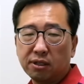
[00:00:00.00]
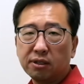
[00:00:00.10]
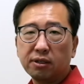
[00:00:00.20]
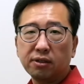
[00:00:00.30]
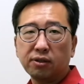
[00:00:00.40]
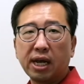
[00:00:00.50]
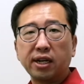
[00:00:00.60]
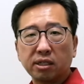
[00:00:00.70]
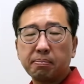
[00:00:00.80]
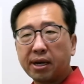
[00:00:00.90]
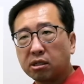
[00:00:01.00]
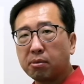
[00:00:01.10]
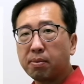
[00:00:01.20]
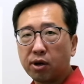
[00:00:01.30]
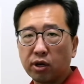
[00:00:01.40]
that is a maximum how you
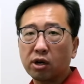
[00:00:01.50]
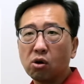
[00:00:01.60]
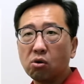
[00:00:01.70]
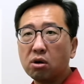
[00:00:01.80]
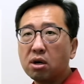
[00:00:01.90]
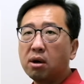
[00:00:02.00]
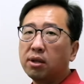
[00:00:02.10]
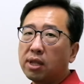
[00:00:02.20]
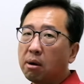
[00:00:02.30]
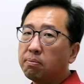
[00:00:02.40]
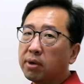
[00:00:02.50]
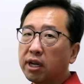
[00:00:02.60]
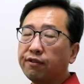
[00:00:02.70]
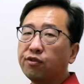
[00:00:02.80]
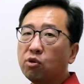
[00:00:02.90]
can go. Now, but if
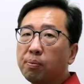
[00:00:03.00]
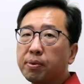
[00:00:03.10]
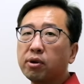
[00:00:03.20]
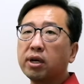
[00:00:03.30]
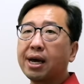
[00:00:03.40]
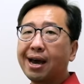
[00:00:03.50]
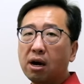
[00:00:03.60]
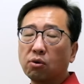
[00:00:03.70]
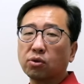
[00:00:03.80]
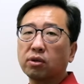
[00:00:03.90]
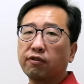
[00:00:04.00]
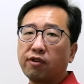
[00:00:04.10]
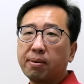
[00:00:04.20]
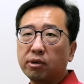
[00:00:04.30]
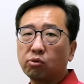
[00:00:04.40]
you're building a house, family
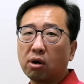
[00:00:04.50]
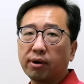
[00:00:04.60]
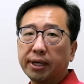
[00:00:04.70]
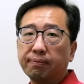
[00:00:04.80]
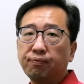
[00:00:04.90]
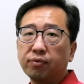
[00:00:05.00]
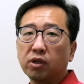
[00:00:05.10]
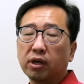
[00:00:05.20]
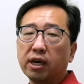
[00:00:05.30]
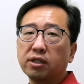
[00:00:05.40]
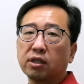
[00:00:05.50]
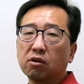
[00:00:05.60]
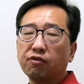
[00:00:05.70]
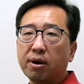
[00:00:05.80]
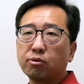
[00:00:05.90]
dwelling, okay, single family
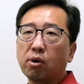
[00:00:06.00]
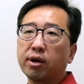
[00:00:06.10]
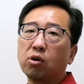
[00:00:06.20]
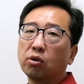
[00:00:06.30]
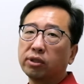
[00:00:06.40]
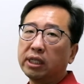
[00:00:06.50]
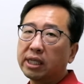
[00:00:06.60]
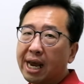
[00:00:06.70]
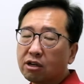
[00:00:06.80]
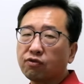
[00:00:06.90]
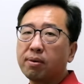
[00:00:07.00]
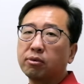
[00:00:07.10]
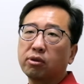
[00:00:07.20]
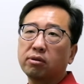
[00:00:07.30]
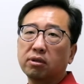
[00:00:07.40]
dwelling or detached family
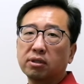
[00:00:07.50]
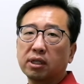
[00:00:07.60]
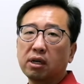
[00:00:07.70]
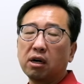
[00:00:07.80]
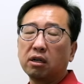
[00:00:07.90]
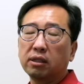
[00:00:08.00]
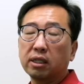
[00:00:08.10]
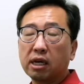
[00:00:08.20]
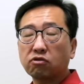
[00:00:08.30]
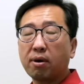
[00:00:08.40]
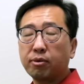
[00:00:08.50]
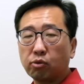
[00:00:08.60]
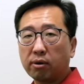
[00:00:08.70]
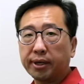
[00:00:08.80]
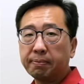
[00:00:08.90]
dwelling,
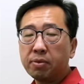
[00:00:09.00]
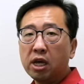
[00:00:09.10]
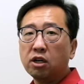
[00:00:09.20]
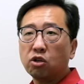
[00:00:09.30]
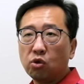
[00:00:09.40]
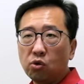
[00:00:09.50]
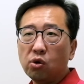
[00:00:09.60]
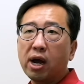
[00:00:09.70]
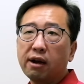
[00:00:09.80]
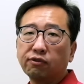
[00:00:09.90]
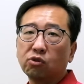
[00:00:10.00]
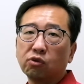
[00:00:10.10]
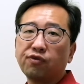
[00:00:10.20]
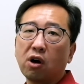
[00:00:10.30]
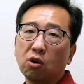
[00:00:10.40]
you have to
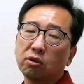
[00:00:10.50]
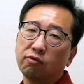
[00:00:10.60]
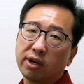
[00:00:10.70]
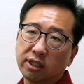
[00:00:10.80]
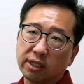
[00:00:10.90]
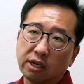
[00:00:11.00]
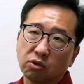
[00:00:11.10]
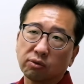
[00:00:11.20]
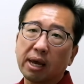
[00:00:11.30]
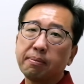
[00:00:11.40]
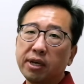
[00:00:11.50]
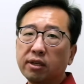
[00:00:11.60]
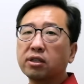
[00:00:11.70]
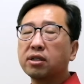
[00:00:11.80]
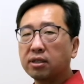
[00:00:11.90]
follow the residential. That means
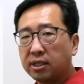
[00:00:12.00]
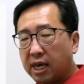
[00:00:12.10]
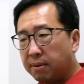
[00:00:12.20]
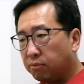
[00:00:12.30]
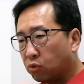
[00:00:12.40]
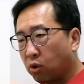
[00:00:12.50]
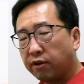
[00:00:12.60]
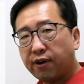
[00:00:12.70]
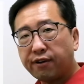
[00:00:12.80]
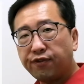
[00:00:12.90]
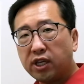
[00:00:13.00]
same 25 feet